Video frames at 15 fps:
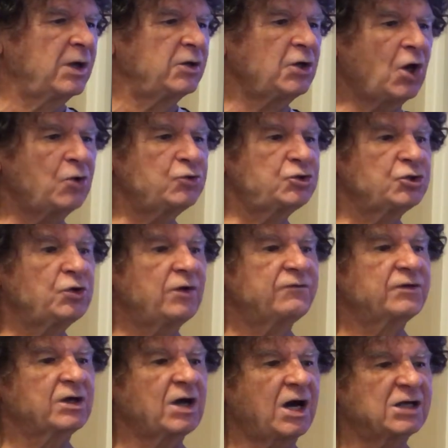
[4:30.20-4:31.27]
No two of
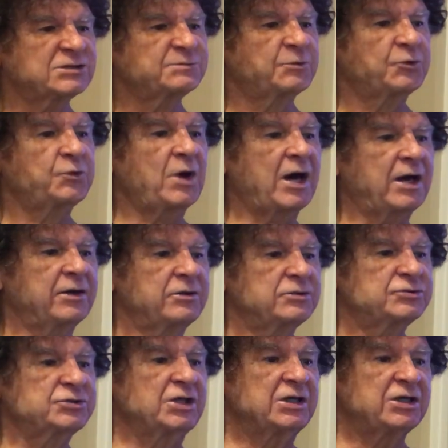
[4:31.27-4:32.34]
the gospel
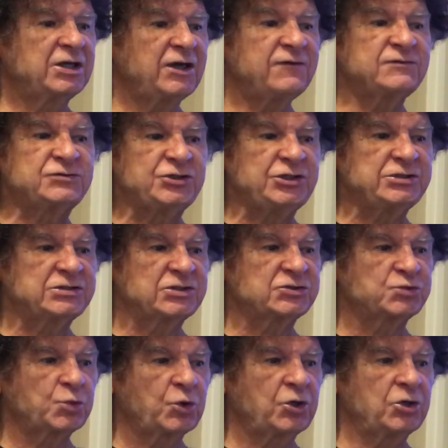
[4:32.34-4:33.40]
writers give
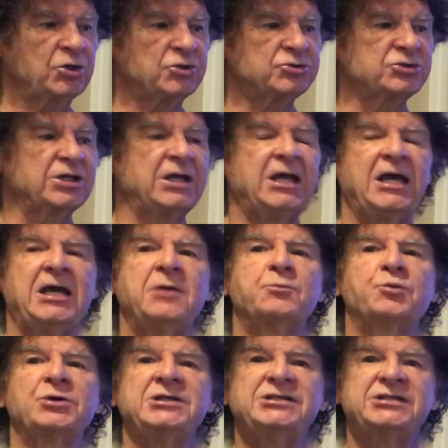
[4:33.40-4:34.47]
Jesus' words in
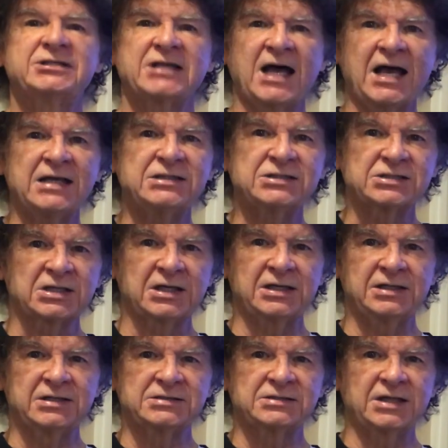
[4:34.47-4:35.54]
precisely
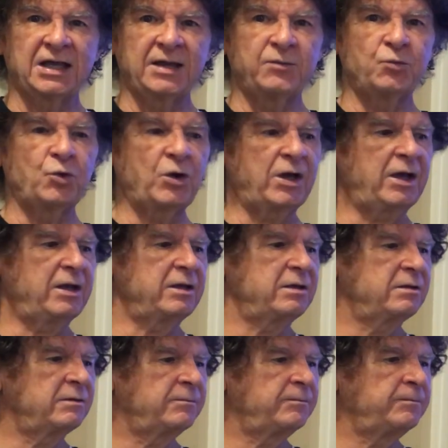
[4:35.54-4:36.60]
the same way.
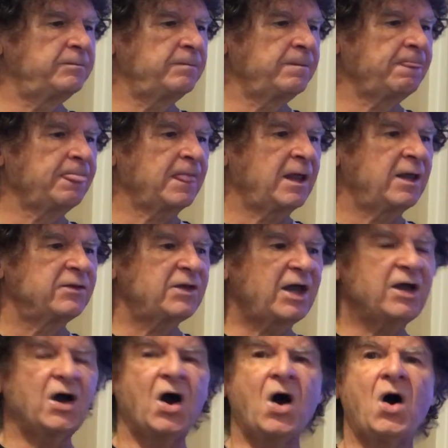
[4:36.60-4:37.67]

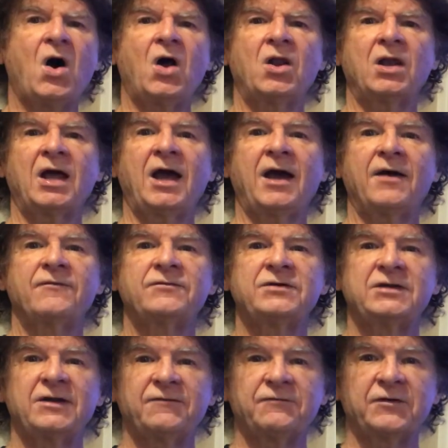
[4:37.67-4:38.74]
They all have
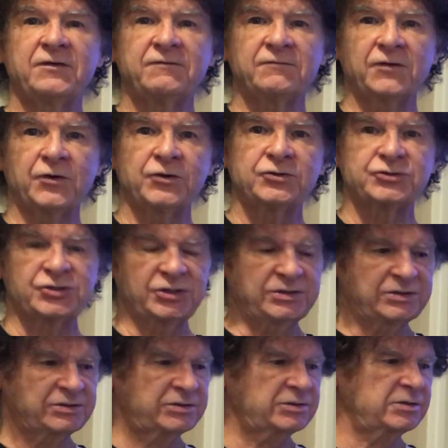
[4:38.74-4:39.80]
different
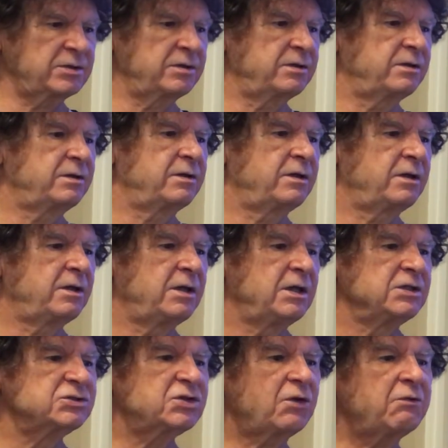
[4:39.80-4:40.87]
versions.
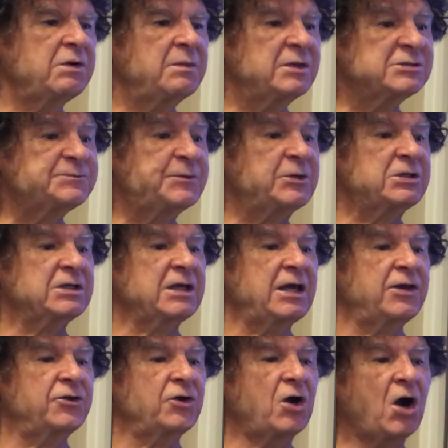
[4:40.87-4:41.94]
So we must put
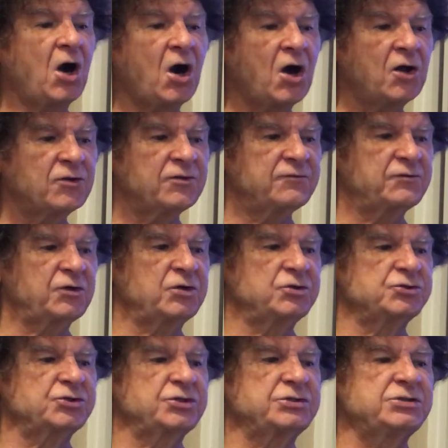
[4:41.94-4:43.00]
together all the
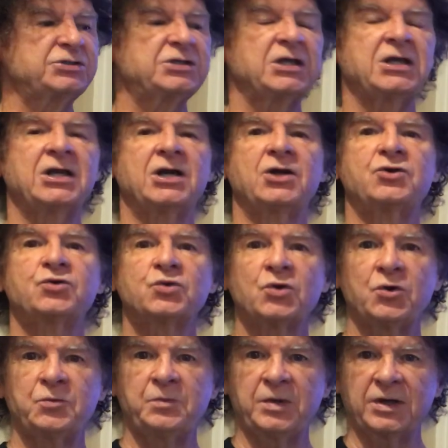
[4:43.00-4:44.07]
versions to get a
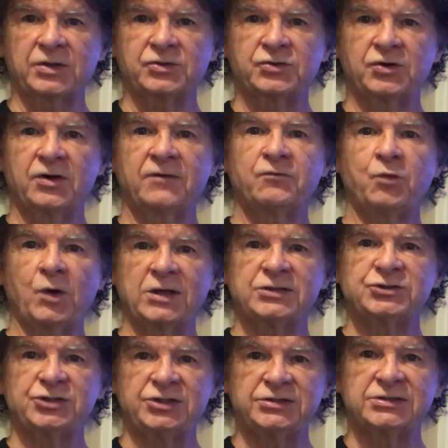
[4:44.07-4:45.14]
true picture of what
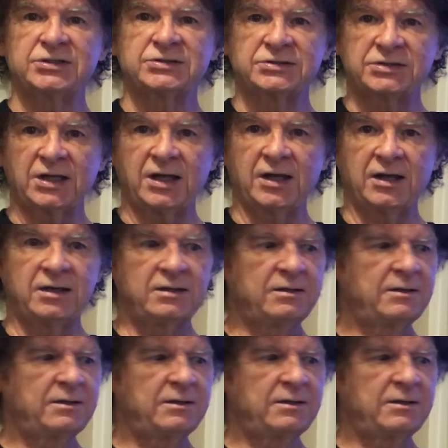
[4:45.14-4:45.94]
Jesus said.